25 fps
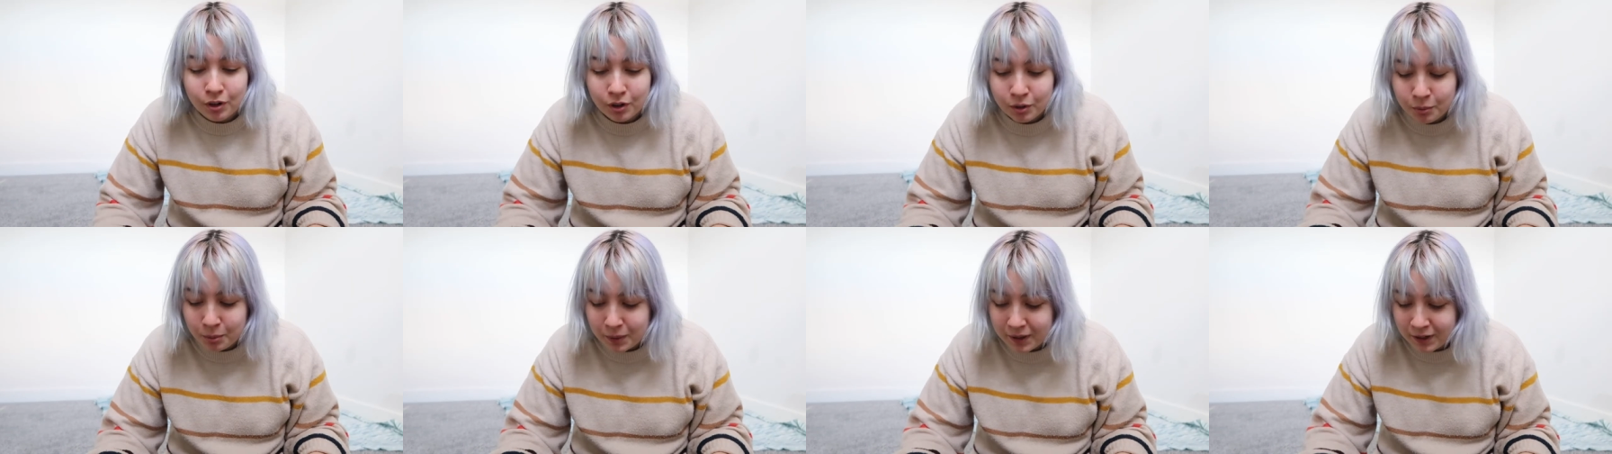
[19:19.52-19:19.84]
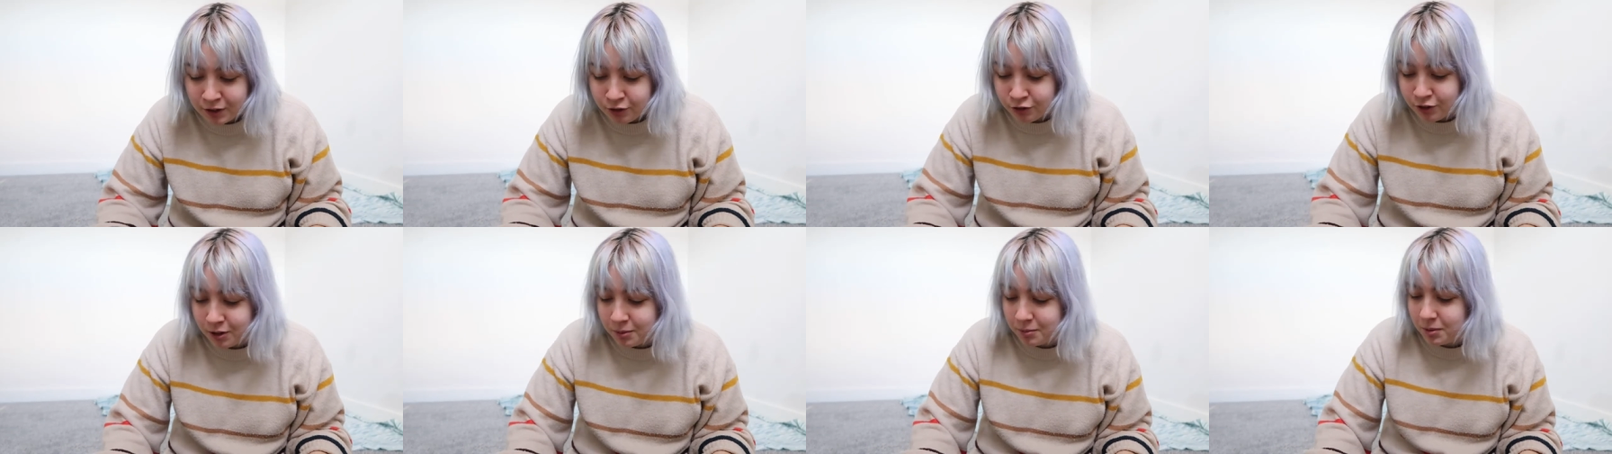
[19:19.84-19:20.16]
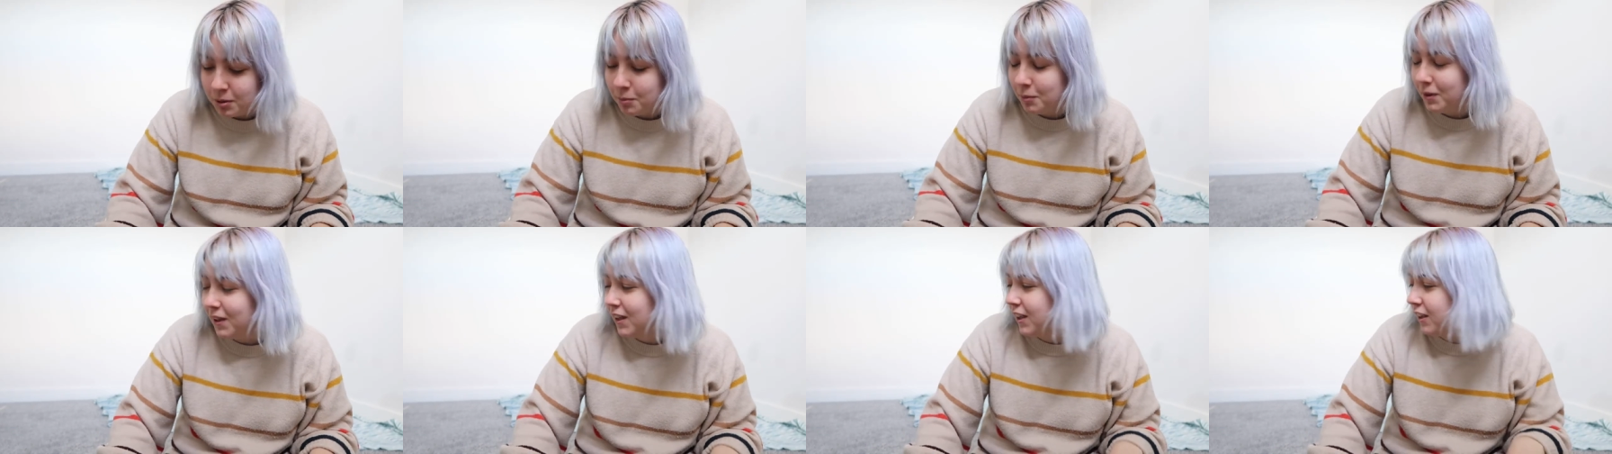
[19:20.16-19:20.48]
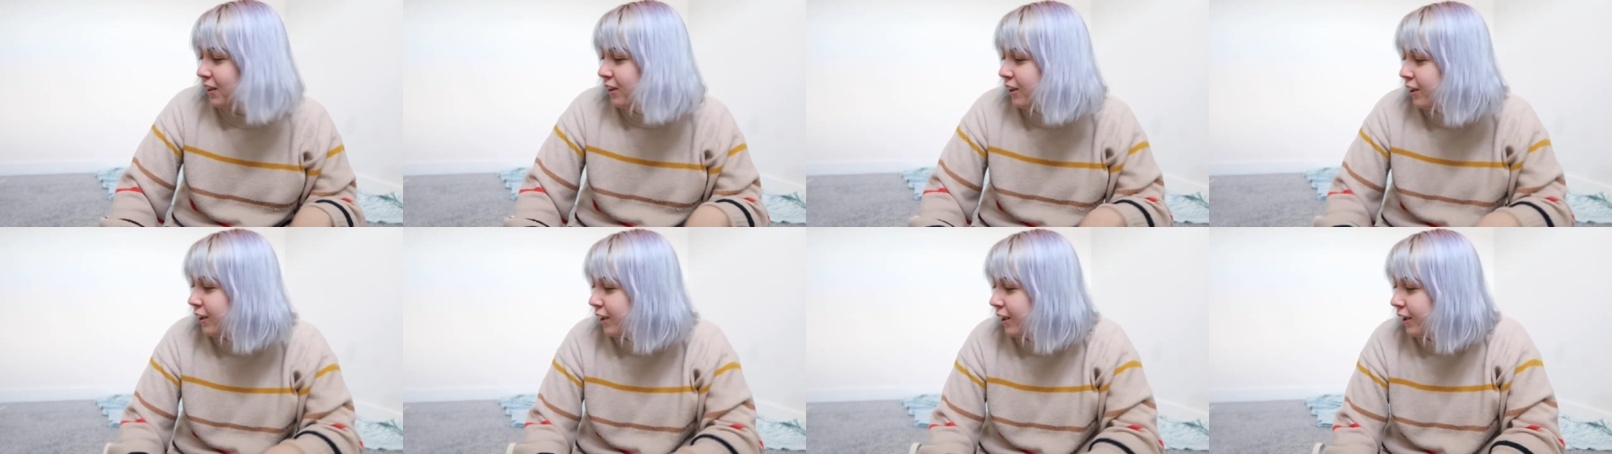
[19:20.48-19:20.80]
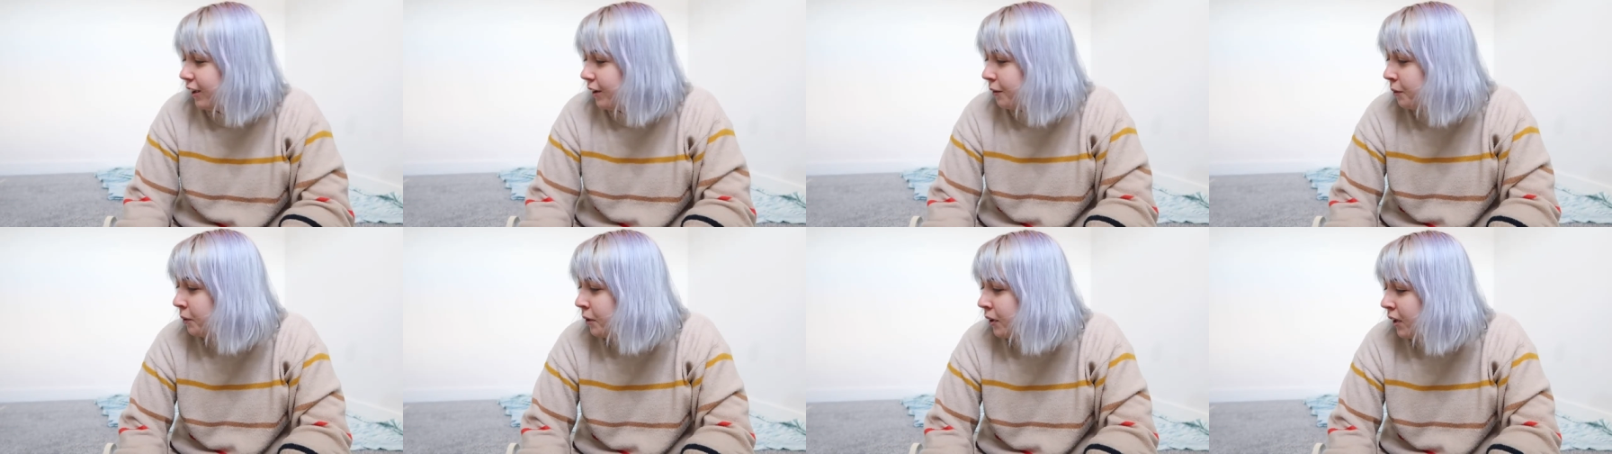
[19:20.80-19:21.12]
quick trip to
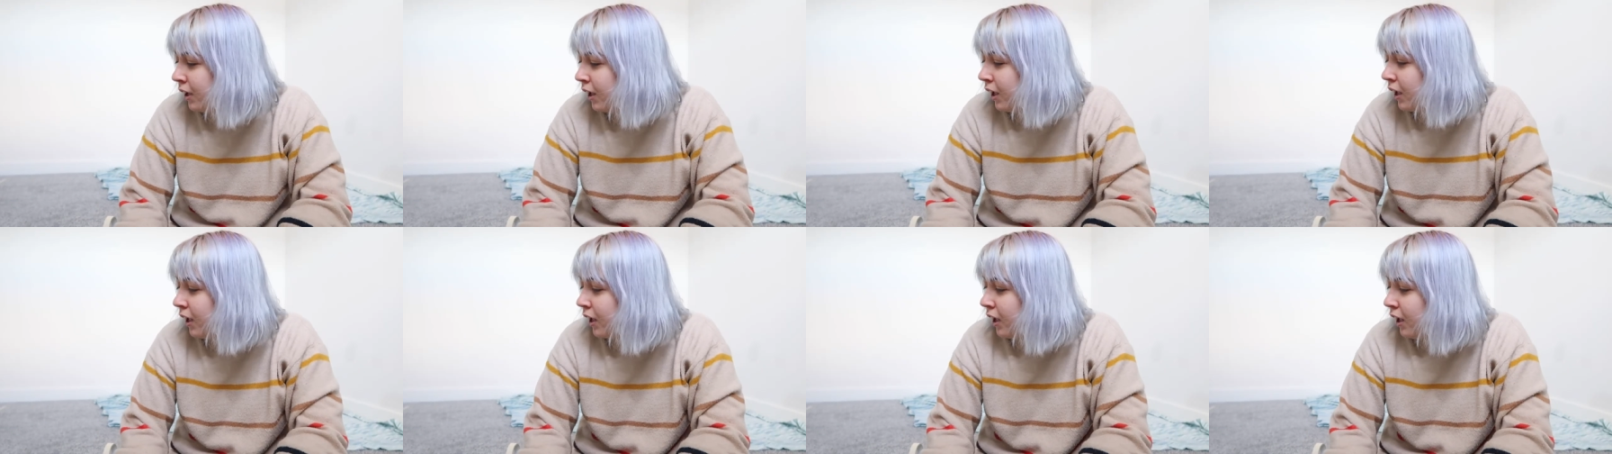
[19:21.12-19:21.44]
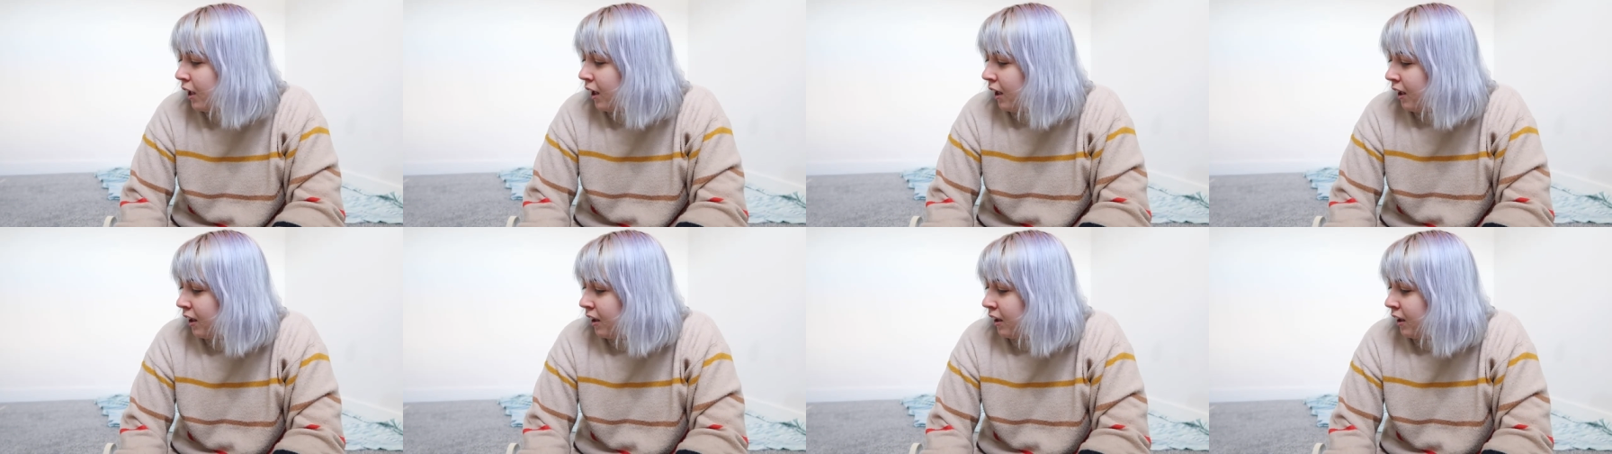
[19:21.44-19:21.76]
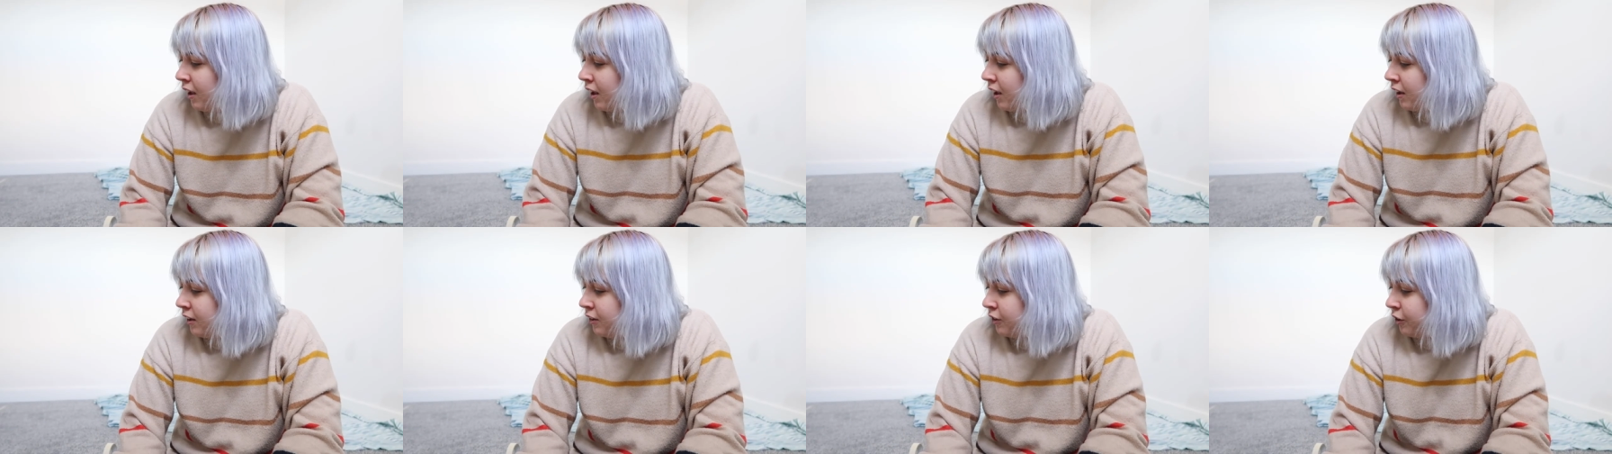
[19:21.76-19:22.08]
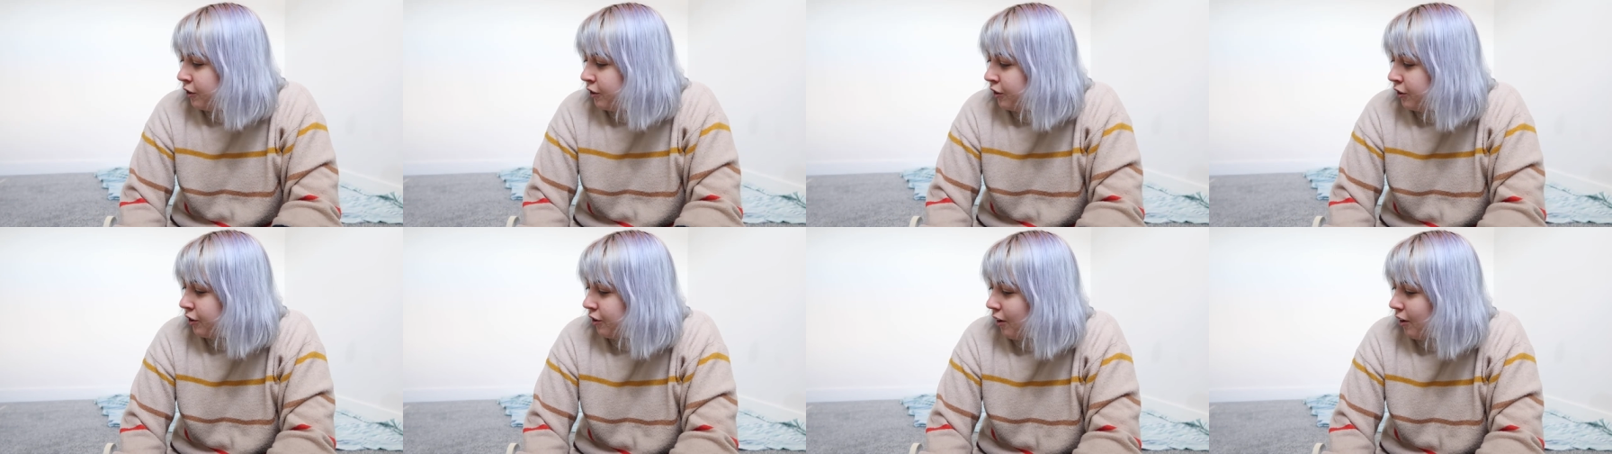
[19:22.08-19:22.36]
B&Q just